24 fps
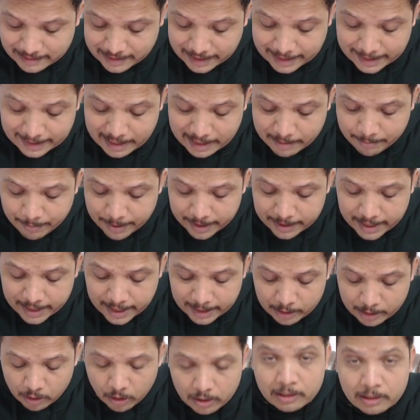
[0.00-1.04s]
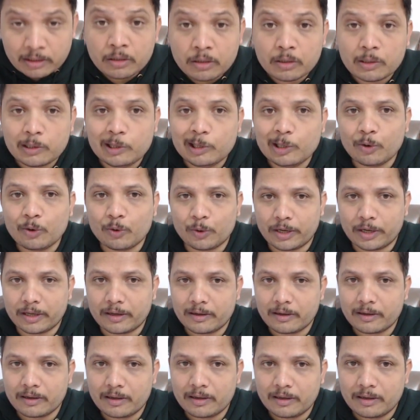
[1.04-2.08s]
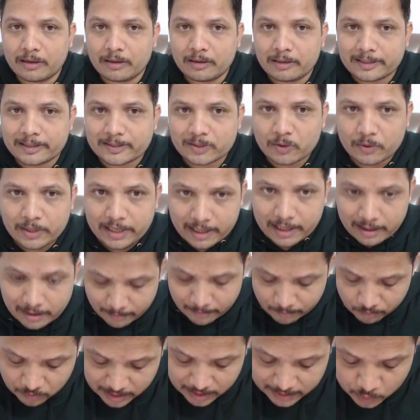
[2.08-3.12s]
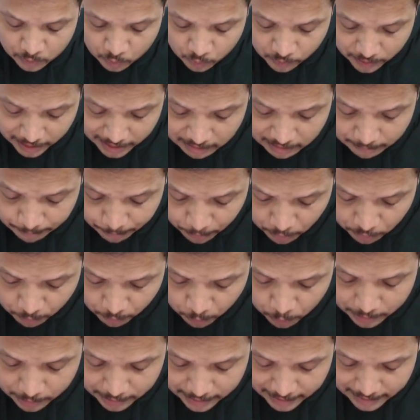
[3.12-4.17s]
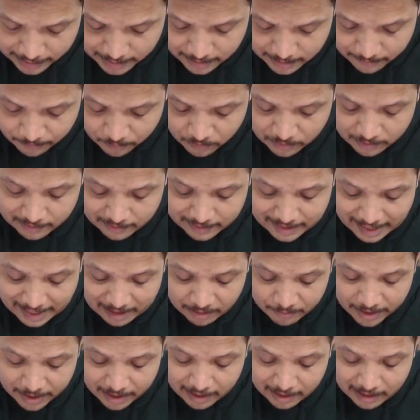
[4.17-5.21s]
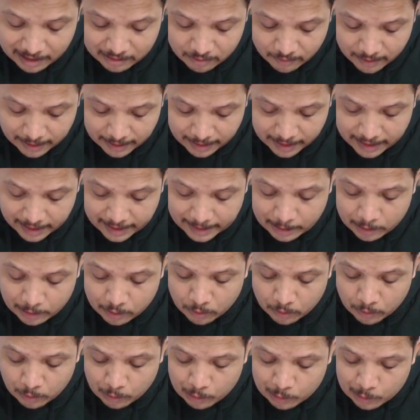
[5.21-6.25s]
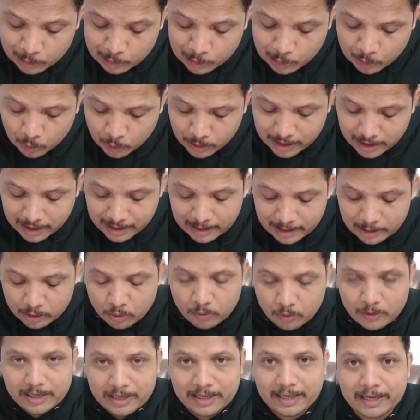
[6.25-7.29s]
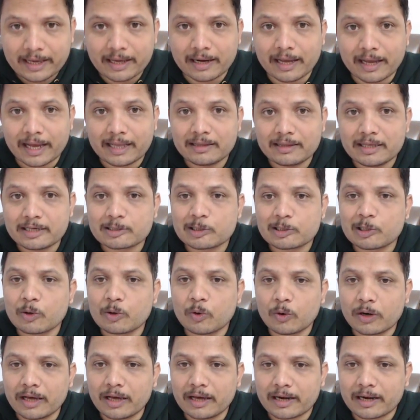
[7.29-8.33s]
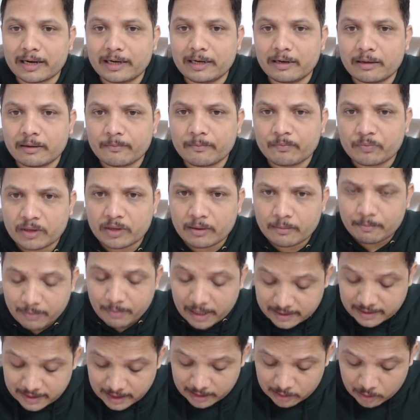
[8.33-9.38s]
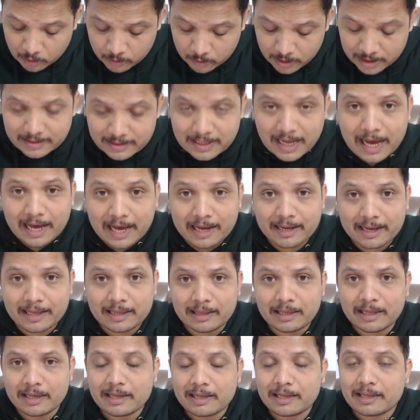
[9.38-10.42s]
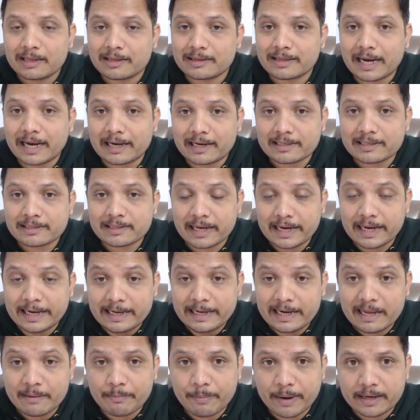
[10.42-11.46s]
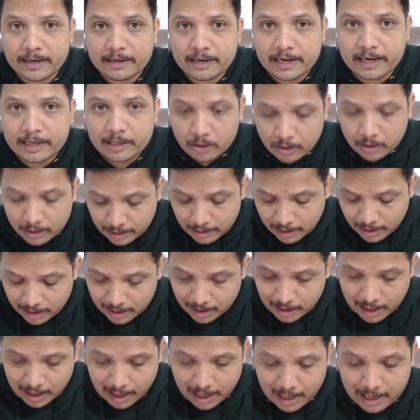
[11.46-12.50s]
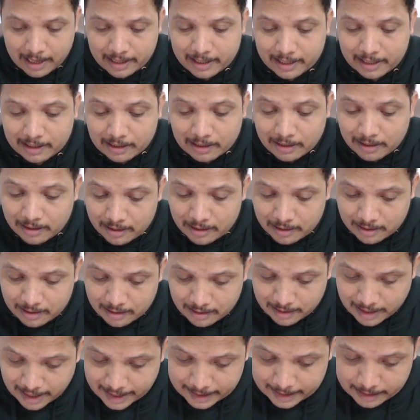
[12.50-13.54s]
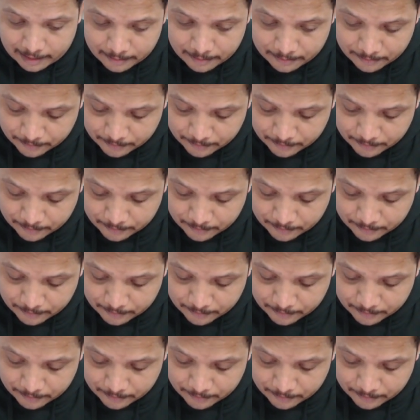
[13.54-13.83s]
independent on load. So here this input voltage that we are converting into load current over here and this load current passing through this RL that is independent on RL, right?